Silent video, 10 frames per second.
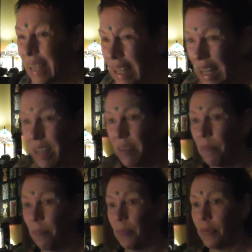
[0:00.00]
in it.
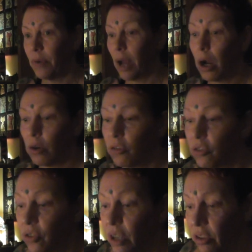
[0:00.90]
We are
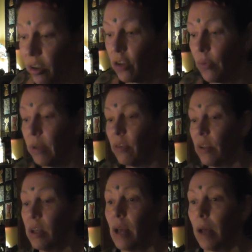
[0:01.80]
situated
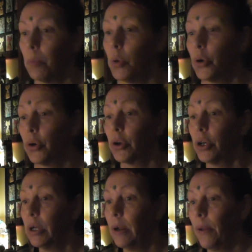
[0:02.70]
in that murk.